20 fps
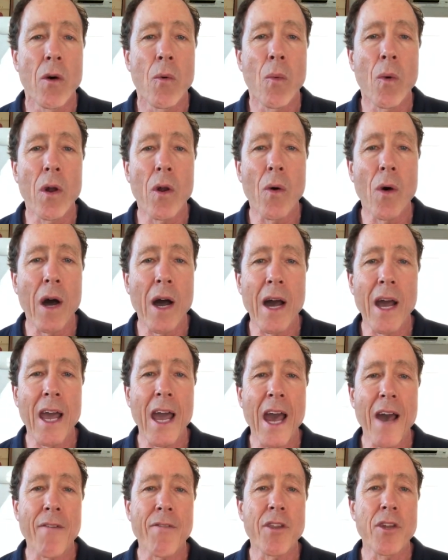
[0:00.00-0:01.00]
What do I
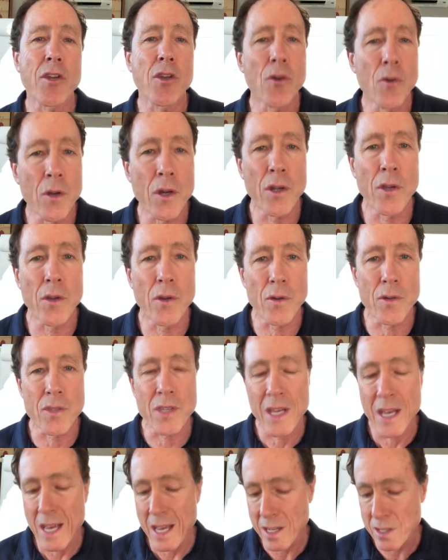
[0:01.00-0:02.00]
have that you can
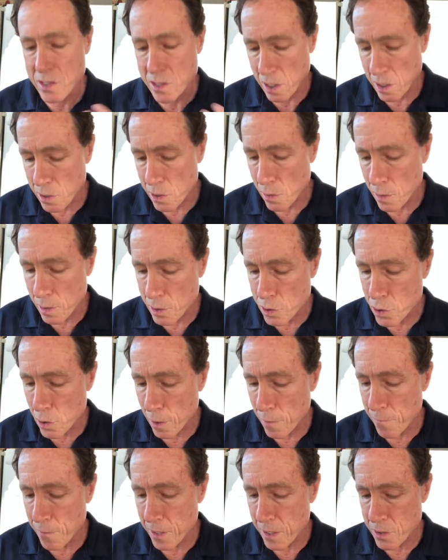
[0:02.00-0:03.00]
use? And start doing
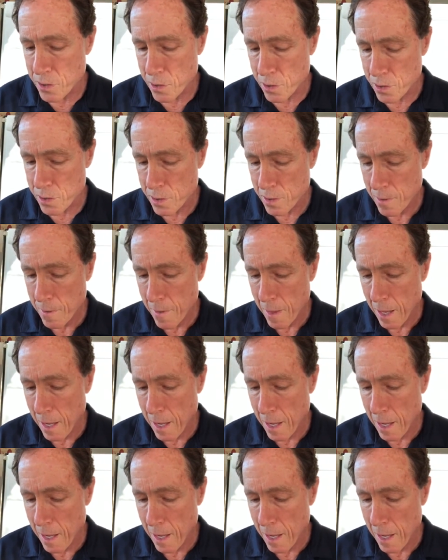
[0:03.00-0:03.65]
joint ventures.